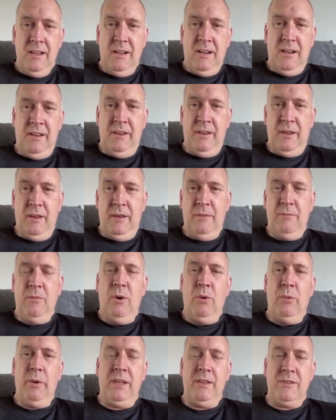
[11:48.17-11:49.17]
And the
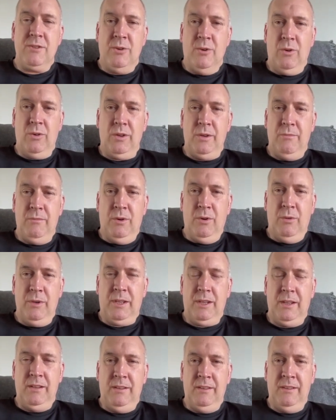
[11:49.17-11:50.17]
more we can talk, the more we
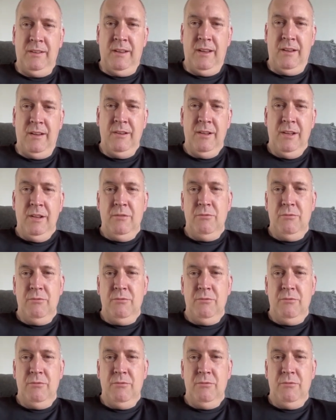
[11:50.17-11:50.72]
can